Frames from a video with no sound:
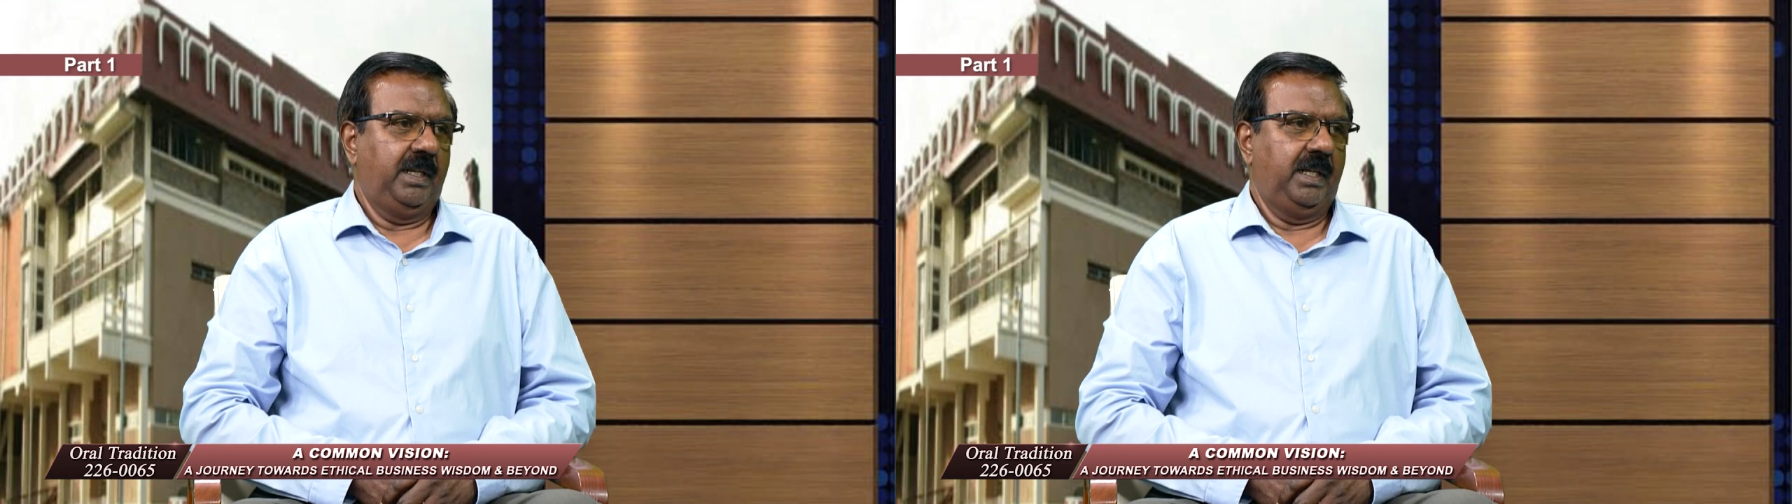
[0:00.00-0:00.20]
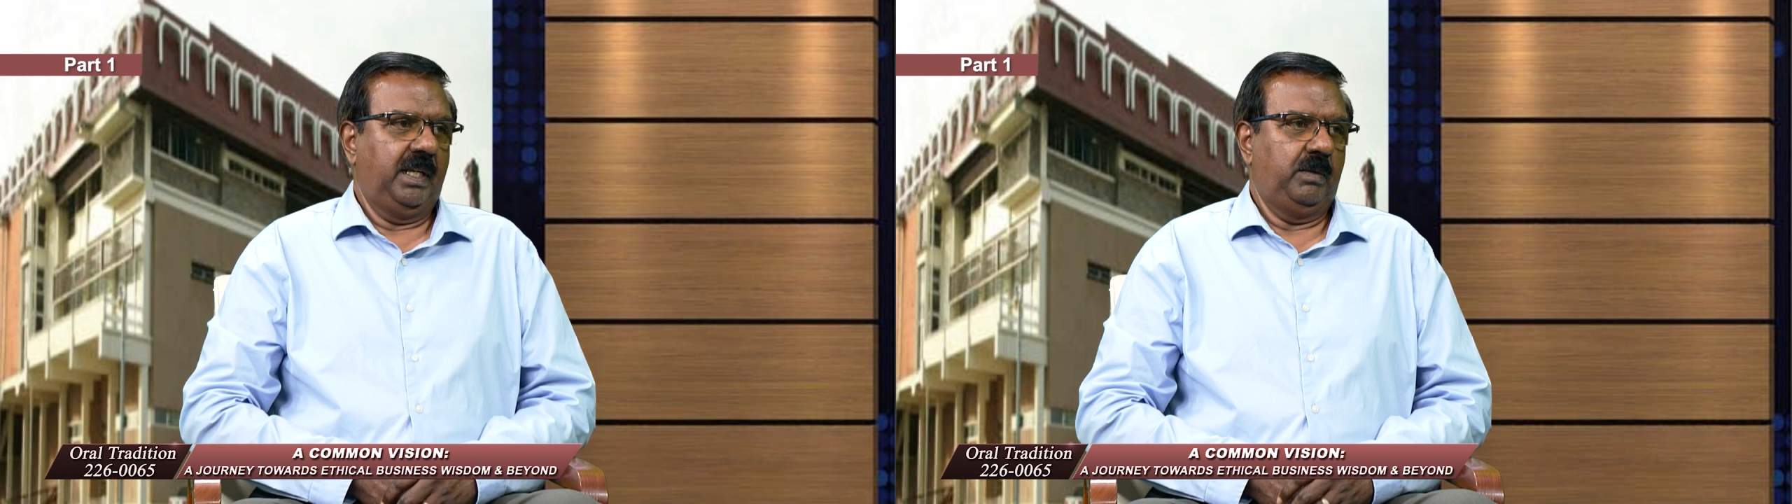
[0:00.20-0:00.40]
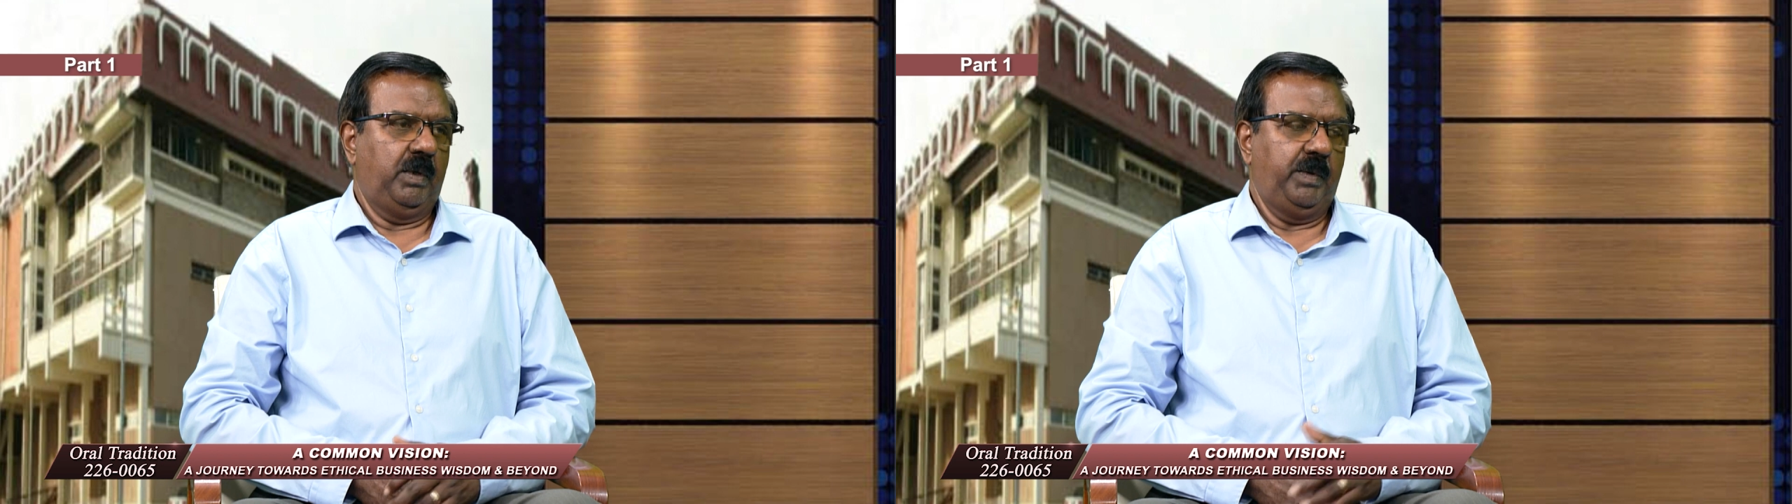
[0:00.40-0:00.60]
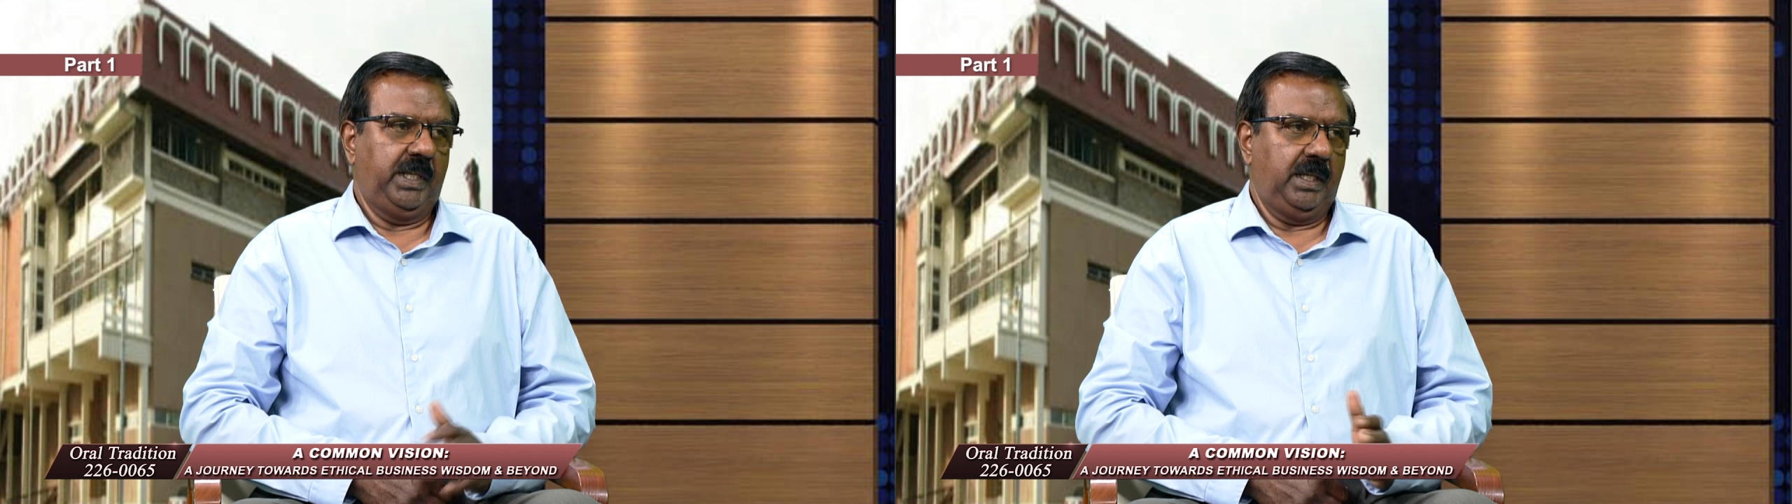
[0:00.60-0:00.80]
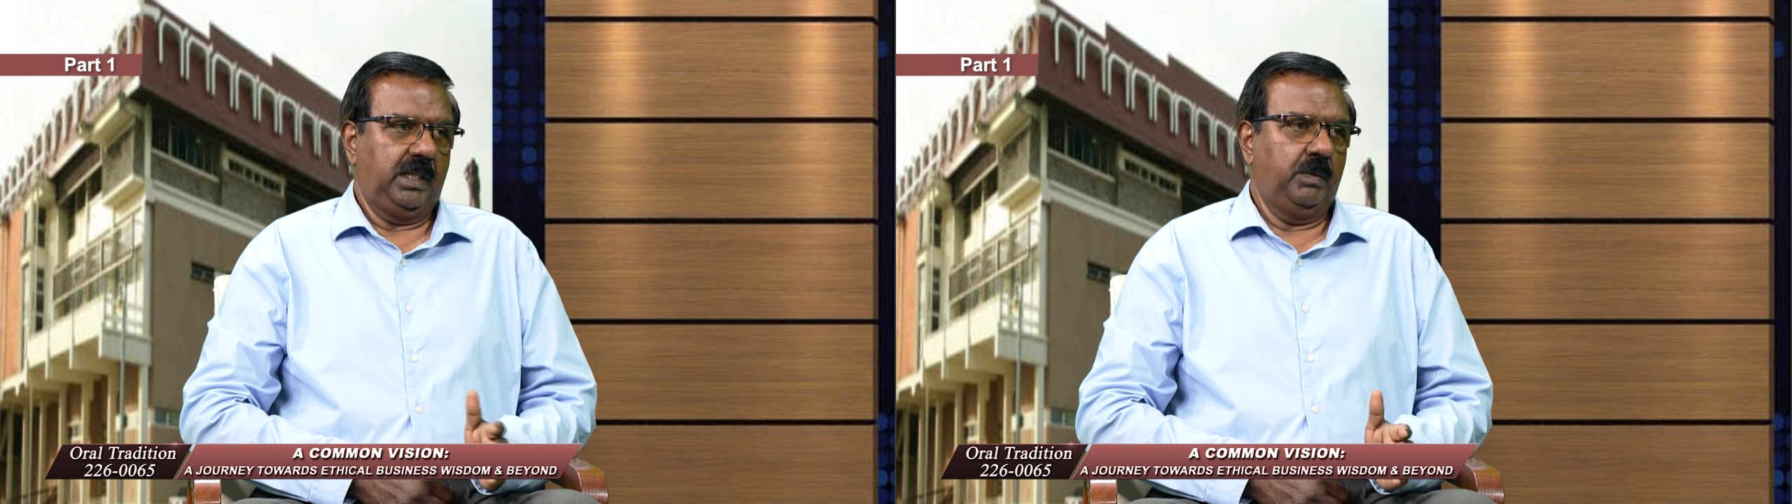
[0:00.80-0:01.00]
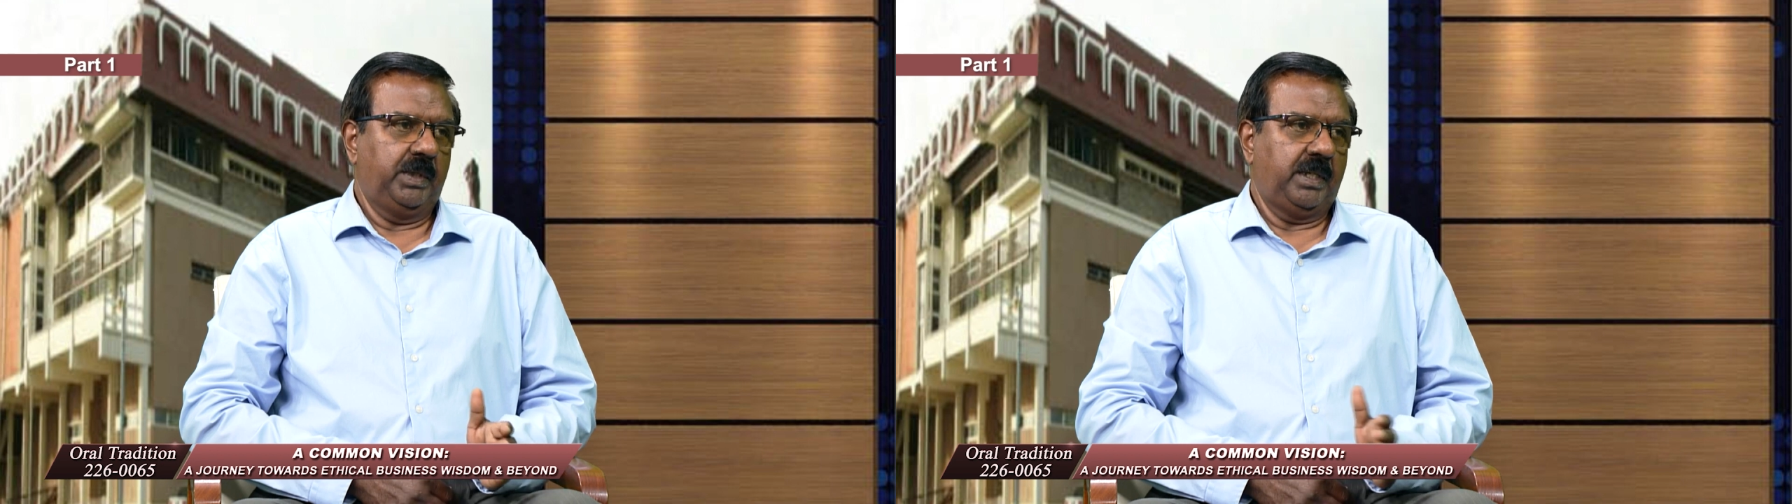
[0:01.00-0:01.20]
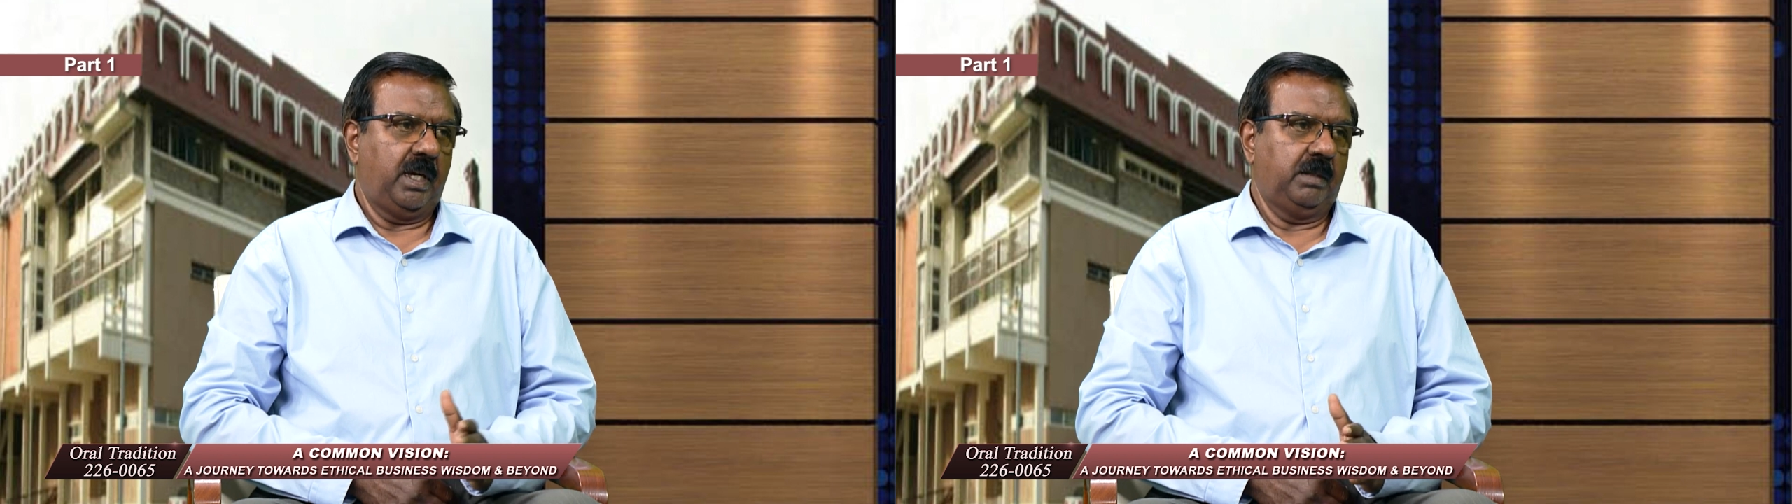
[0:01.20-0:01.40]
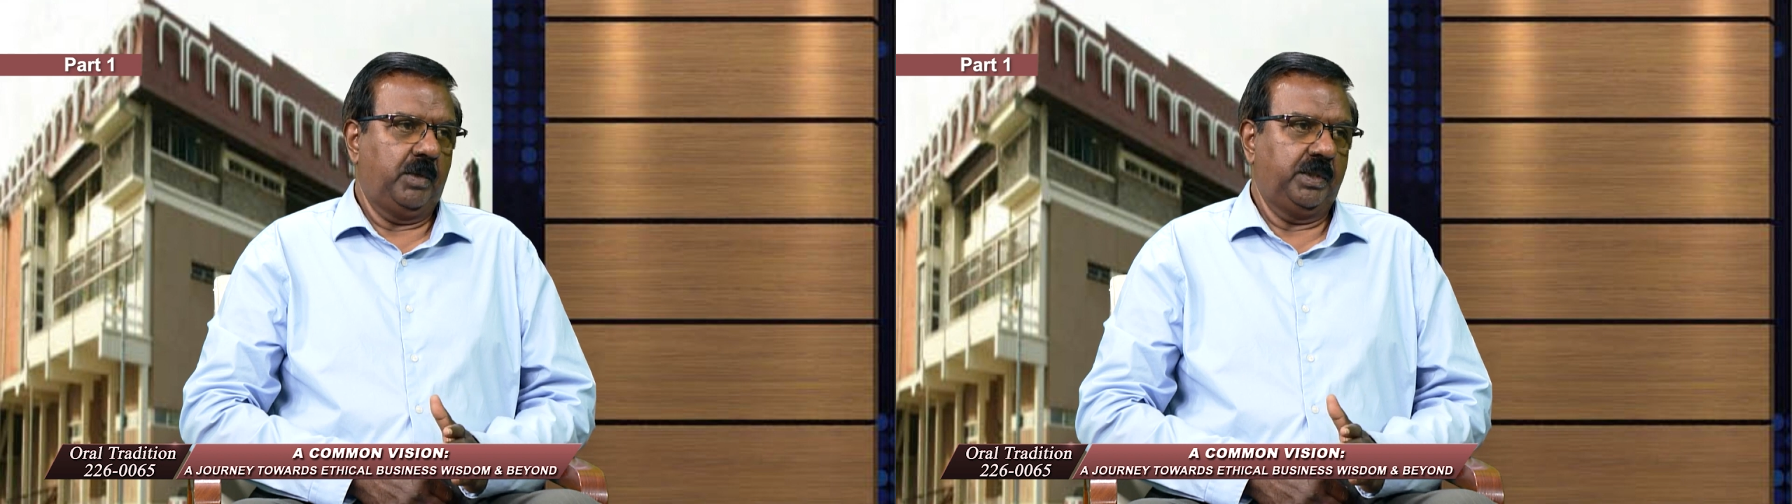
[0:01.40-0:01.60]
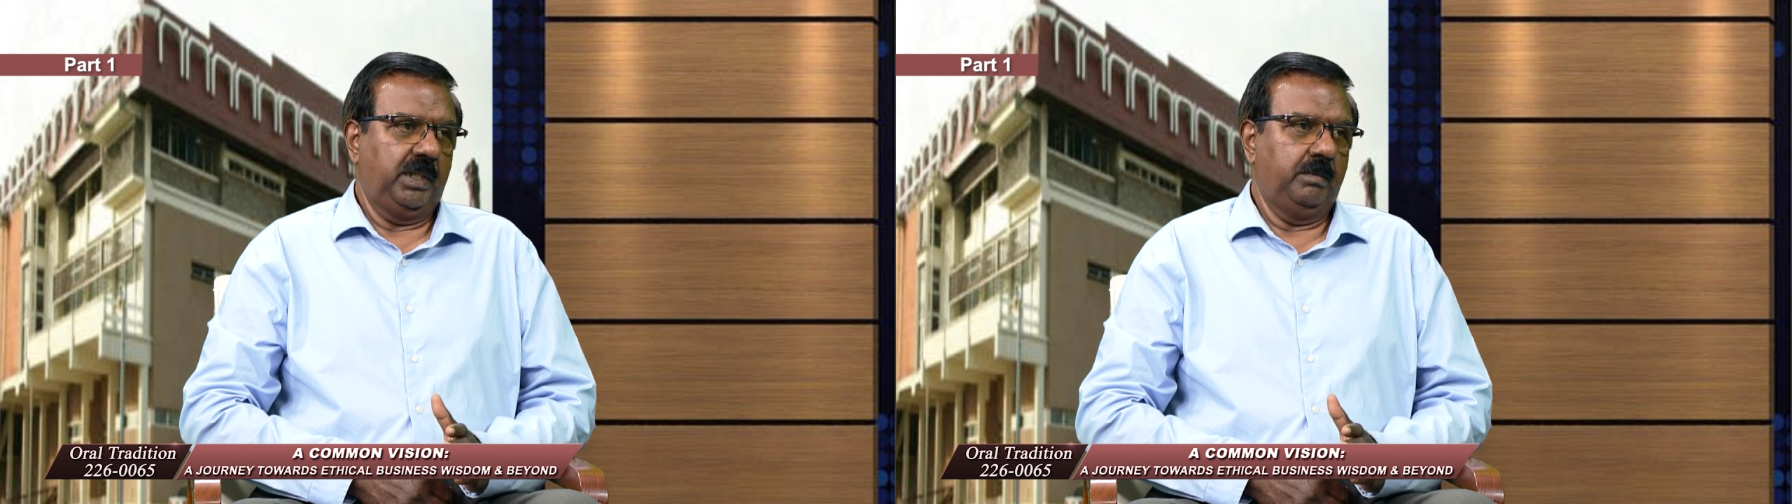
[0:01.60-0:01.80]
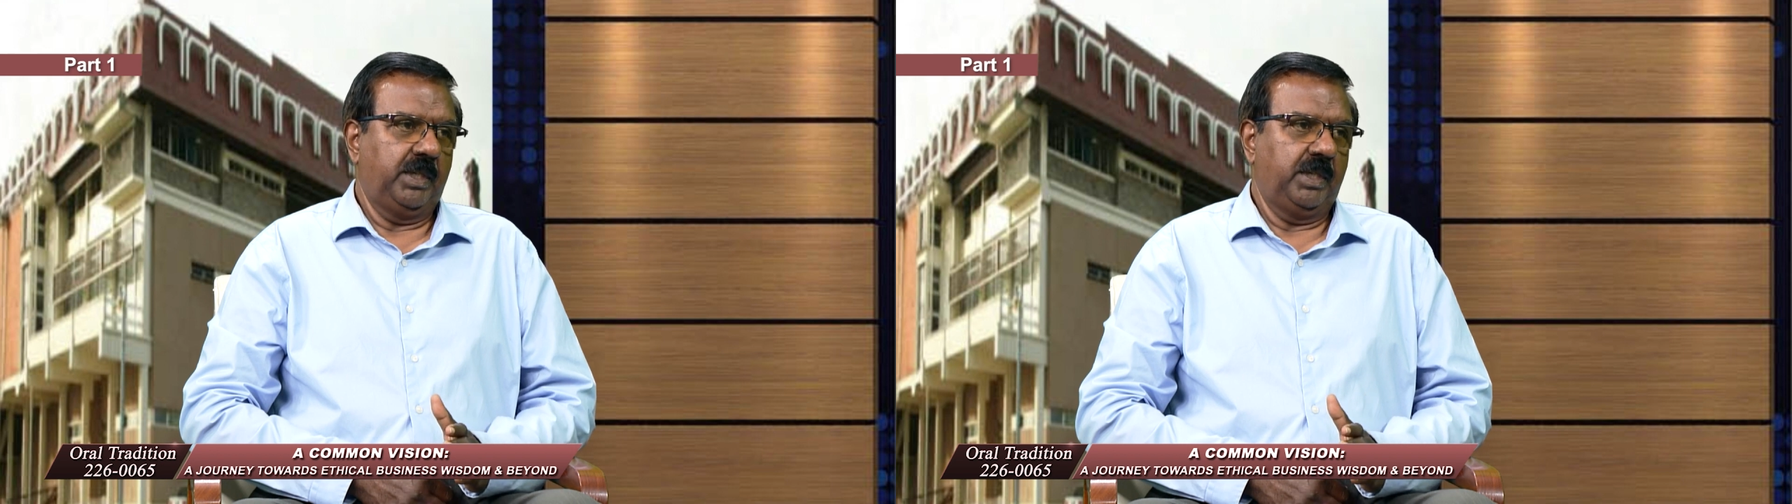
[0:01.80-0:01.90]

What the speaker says: And when we get there, we'll talk about him.